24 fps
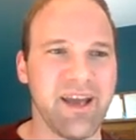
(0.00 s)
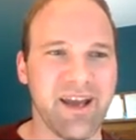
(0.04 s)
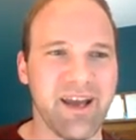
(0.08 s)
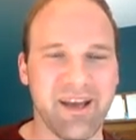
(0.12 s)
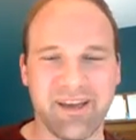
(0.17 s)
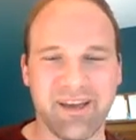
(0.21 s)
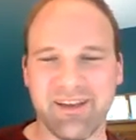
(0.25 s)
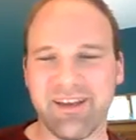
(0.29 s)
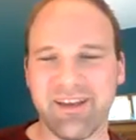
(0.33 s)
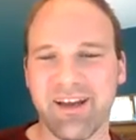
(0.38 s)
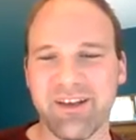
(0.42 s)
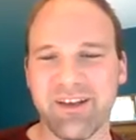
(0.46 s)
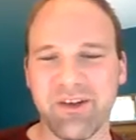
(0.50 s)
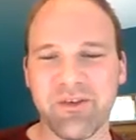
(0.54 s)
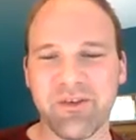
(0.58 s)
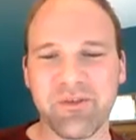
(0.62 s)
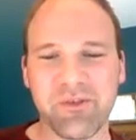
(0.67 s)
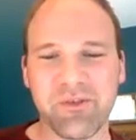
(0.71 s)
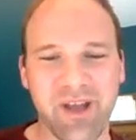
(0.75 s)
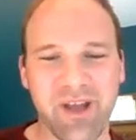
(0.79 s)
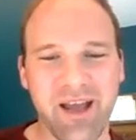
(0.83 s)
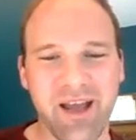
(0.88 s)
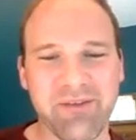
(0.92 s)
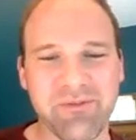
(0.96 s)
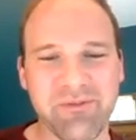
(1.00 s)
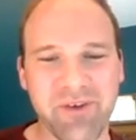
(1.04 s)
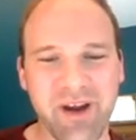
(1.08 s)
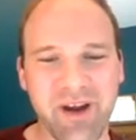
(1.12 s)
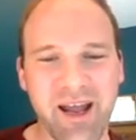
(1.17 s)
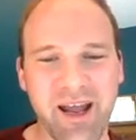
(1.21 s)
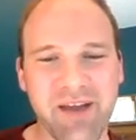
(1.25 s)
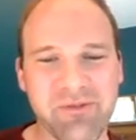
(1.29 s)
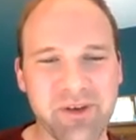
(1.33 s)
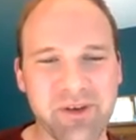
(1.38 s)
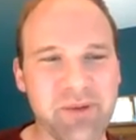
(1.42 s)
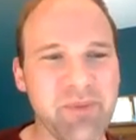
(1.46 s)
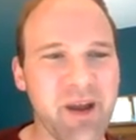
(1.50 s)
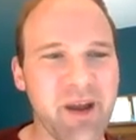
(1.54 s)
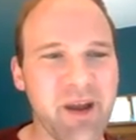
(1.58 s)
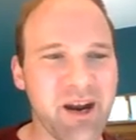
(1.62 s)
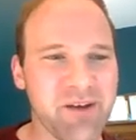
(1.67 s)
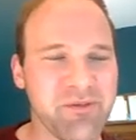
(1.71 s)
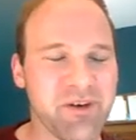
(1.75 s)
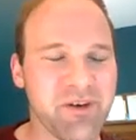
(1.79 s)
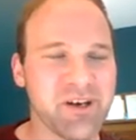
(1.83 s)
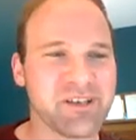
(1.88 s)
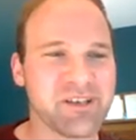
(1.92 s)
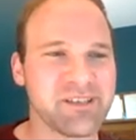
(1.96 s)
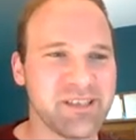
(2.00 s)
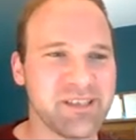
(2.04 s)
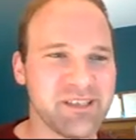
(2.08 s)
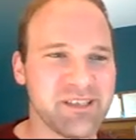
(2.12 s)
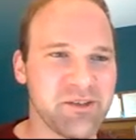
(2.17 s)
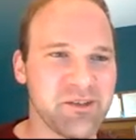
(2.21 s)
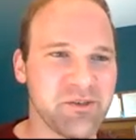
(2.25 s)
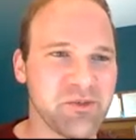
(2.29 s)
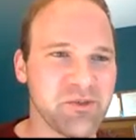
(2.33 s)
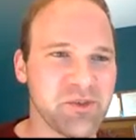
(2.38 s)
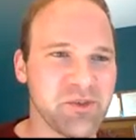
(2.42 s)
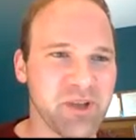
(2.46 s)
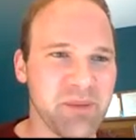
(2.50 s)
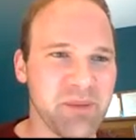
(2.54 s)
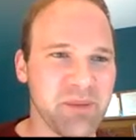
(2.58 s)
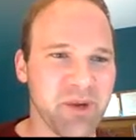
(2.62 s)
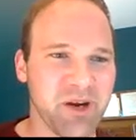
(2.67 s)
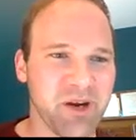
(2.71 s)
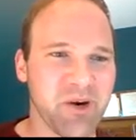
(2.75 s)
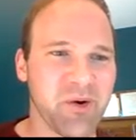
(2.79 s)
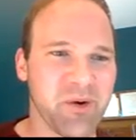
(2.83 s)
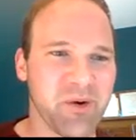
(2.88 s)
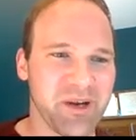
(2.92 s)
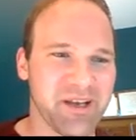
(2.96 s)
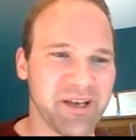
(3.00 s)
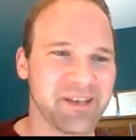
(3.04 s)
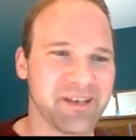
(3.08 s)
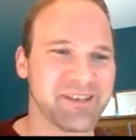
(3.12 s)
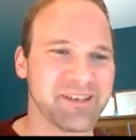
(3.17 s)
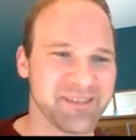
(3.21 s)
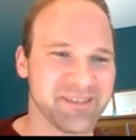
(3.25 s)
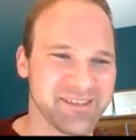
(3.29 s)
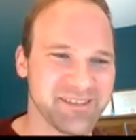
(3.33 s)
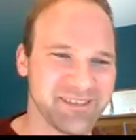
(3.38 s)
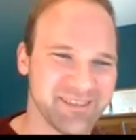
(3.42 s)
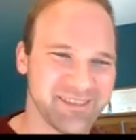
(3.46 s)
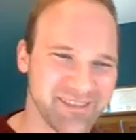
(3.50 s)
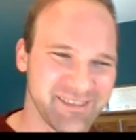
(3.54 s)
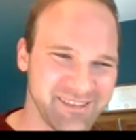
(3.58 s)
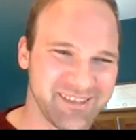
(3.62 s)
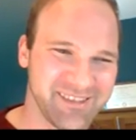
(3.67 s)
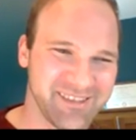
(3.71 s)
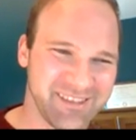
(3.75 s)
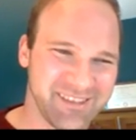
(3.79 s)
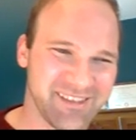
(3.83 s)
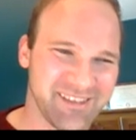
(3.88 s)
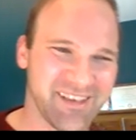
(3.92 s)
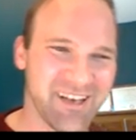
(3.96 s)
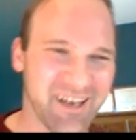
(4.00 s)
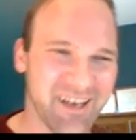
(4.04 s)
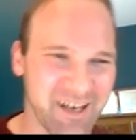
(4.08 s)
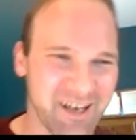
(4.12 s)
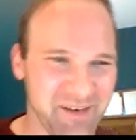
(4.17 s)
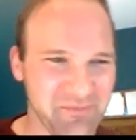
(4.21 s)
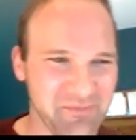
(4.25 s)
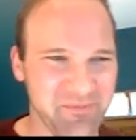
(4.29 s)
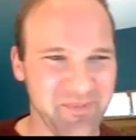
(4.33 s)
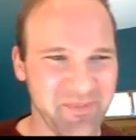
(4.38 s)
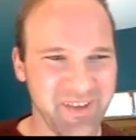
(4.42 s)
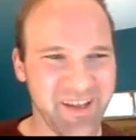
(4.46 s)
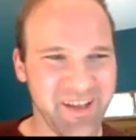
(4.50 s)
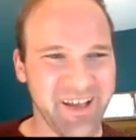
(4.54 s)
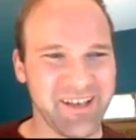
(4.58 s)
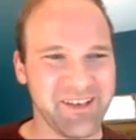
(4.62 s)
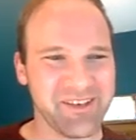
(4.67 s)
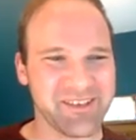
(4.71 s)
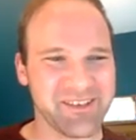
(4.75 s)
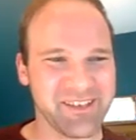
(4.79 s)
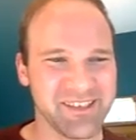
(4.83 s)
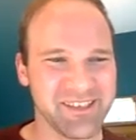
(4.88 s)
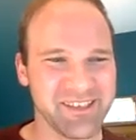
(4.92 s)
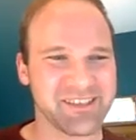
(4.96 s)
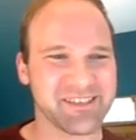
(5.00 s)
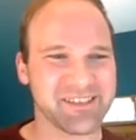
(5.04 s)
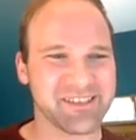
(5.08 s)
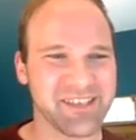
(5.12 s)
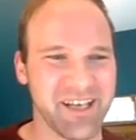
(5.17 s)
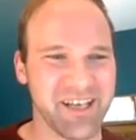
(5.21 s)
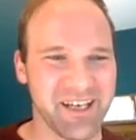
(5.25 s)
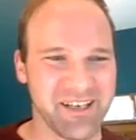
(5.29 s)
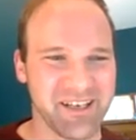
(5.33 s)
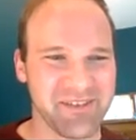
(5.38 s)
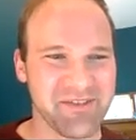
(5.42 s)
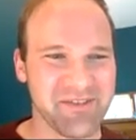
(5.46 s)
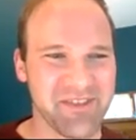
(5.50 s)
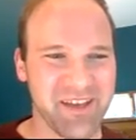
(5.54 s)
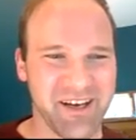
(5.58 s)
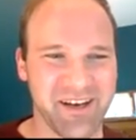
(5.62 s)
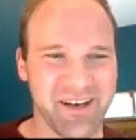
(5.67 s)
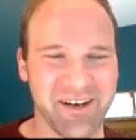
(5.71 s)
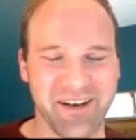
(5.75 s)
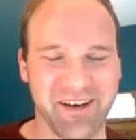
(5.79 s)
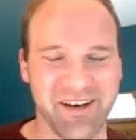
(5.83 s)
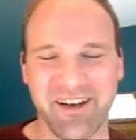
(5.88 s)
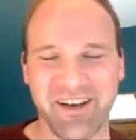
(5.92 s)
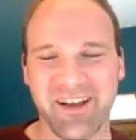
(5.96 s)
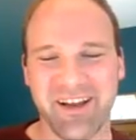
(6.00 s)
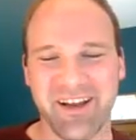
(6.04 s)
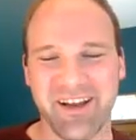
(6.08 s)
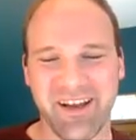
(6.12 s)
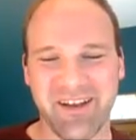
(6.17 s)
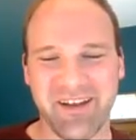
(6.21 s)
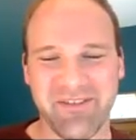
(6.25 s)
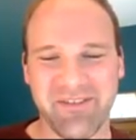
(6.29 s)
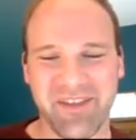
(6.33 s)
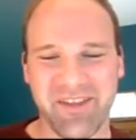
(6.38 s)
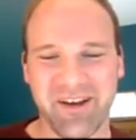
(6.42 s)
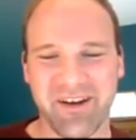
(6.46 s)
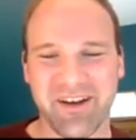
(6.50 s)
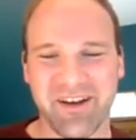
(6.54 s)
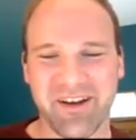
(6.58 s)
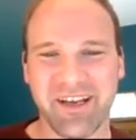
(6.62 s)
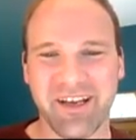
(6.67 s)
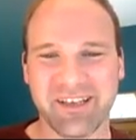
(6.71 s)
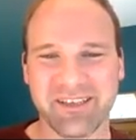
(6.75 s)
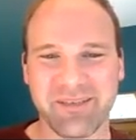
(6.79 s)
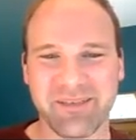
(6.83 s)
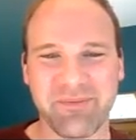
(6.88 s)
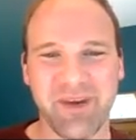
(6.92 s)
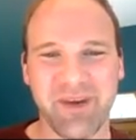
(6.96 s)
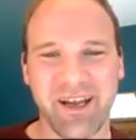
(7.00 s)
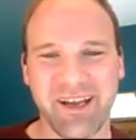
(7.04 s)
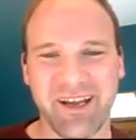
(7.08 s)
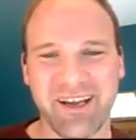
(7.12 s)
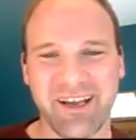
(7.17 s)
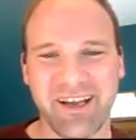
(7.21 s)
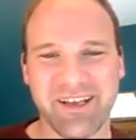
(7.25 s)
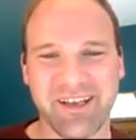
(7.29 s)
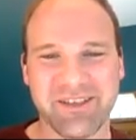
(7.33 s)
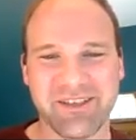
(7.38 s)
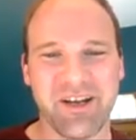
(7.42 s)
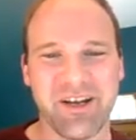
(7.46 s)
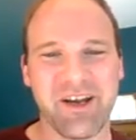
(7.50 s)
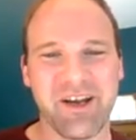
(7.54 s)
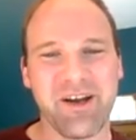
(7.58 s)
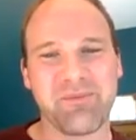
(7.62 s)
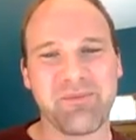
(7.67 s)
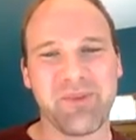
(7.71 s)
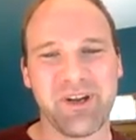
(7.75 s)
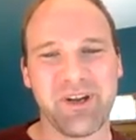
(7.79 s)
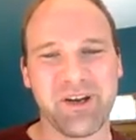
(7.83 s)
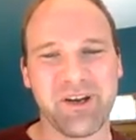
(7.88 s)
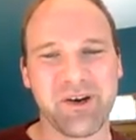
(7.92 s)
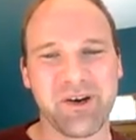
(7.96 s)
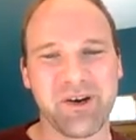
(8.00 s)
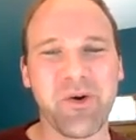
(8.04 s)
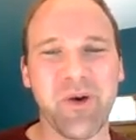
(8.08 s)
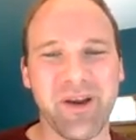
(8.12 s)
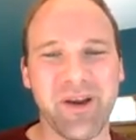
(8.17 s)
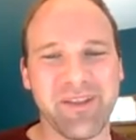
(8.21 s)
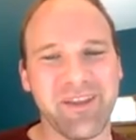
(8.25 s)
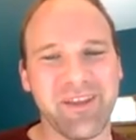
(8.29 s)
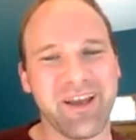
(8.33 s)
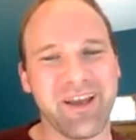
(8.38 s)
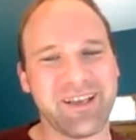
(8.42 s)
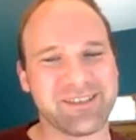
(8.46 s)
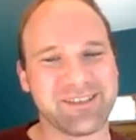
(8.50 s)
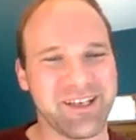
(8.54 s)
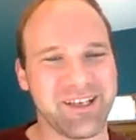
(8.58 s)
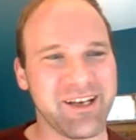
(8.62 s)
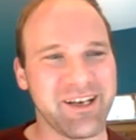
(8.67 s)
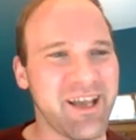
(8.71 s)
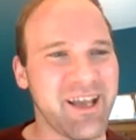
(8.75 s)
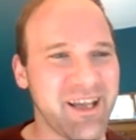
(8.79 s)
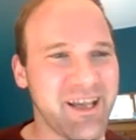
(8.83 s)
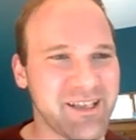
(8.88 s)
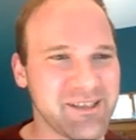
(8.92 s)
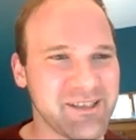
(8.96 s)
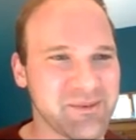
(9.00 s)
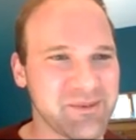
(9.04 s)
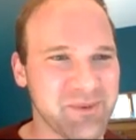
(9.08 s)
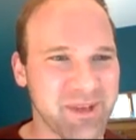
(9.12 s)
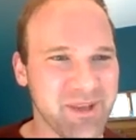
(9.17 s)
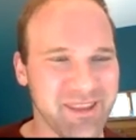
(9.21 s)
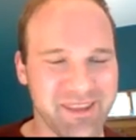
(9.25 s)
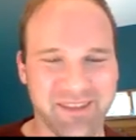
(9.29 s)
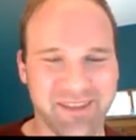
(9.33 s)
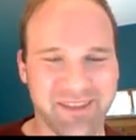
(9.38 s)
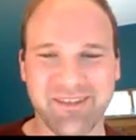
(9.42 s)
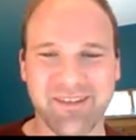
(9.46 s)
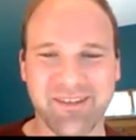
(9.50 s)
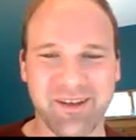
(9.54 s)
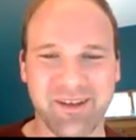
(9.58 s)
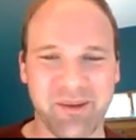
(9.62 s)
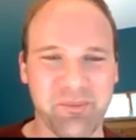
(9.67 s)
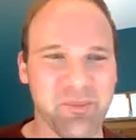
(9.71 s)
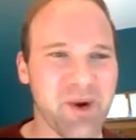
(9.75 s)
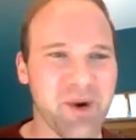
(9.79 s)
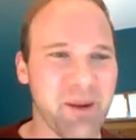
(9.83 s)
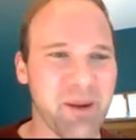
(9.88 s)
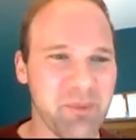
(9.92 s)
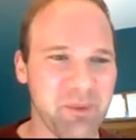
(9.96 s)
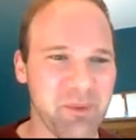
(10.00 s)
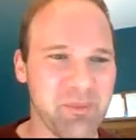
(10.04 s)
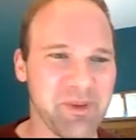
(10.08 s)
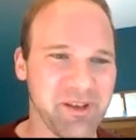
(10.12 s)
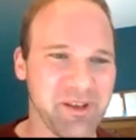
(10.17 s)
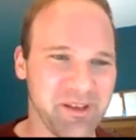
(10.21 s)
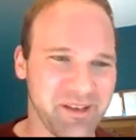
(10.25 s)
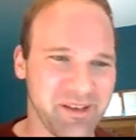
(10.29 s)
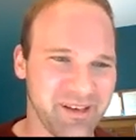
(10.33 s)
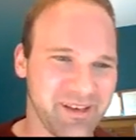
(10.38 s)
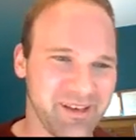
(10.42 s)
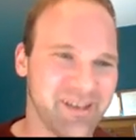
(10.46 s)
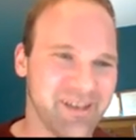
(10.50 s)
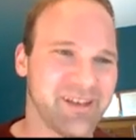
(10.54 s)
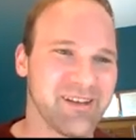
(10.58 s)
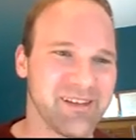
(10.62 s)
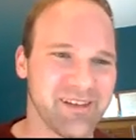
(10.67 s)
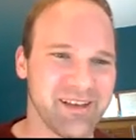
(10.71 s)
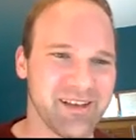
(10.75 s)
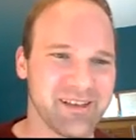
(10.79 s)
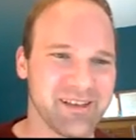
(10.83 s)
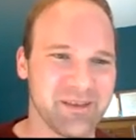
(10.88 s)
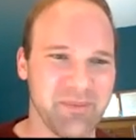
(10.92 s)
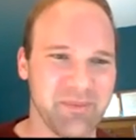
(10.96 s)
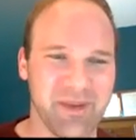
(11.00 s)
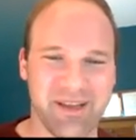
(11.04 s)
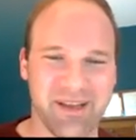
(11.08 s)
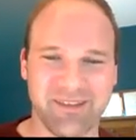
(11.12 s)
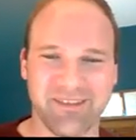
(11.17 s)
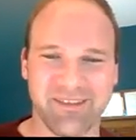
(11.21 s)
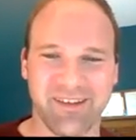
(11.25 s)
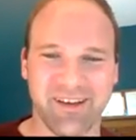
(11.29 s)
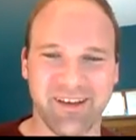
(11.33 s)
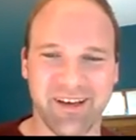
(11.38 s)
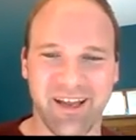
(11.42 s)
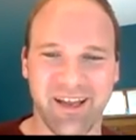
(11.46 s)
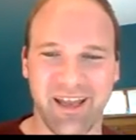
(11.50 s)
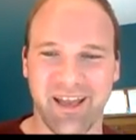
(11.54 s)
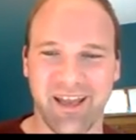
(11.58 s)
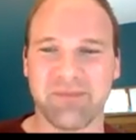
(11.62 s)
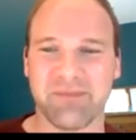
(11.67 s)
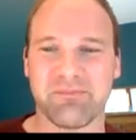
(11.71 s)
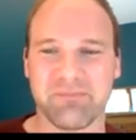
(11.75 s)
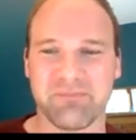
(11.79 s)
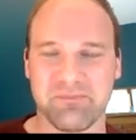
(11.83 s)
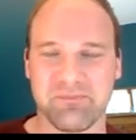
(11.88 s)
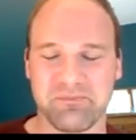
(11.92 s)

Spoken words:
Yeah, yeah. You for every pair of vertices, you flip a coin, and to decide if they're connected by an edge. But your coin lands on heads with some probability that depends on n.